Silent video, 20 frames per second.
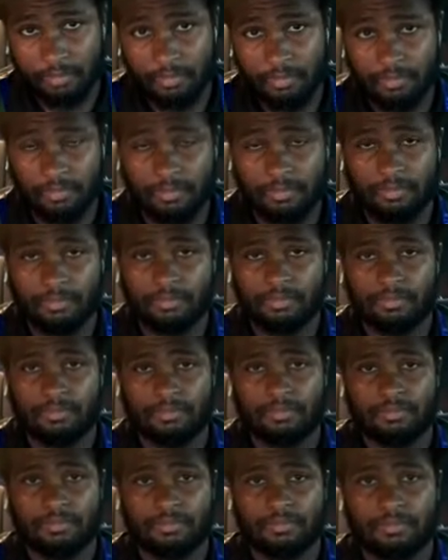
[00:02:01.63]

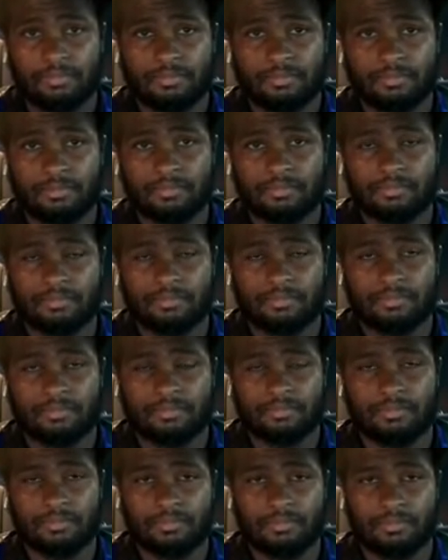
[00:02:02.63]

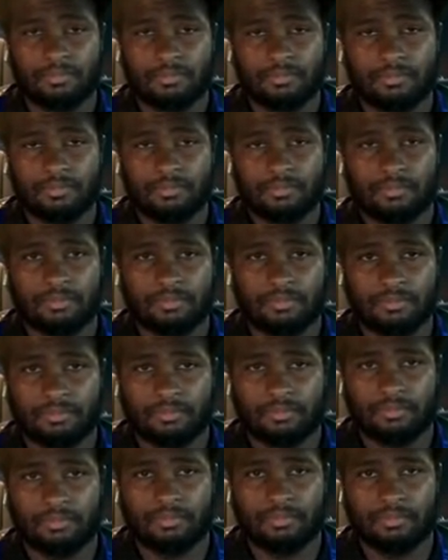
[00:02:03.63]

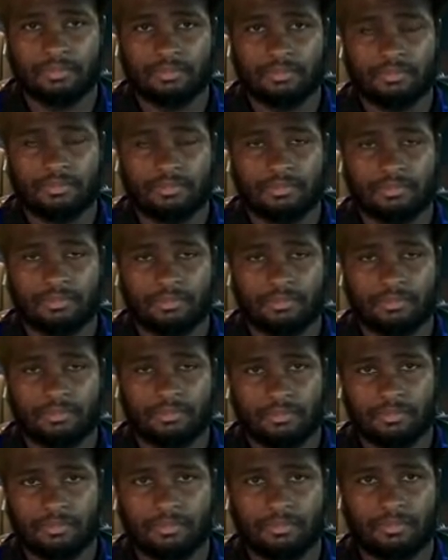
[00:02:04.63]

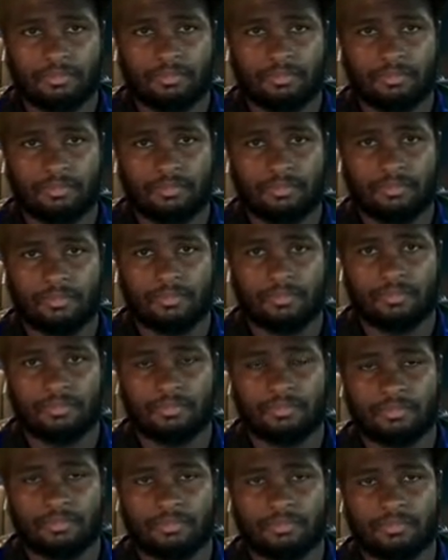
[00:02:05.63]

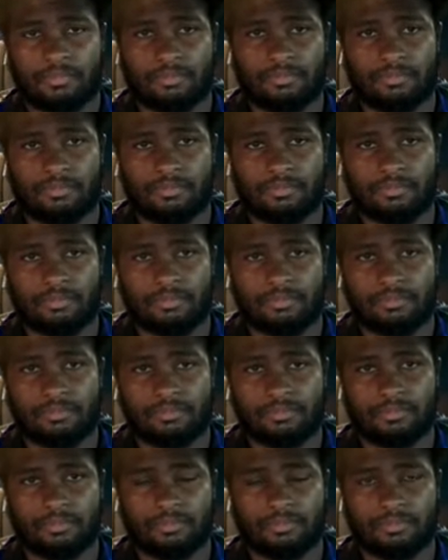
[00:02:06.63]

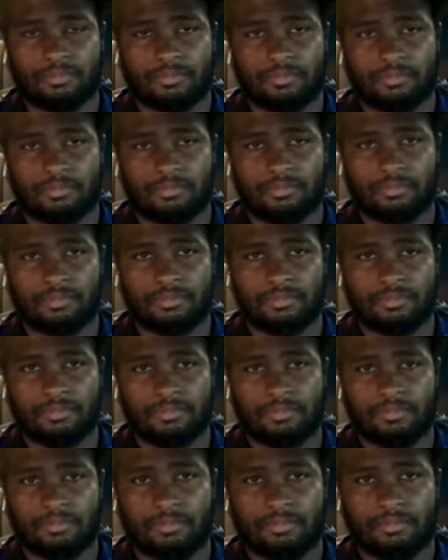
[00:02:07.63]

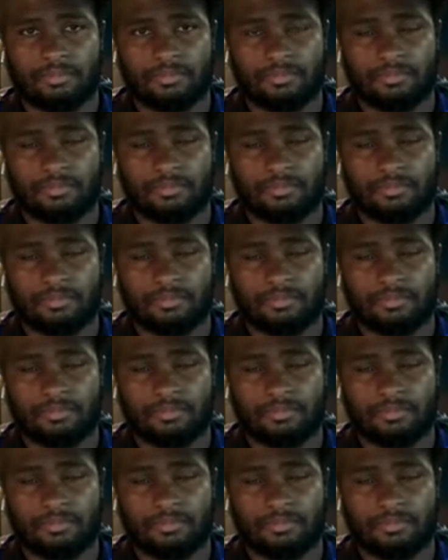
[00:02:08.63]
(silent)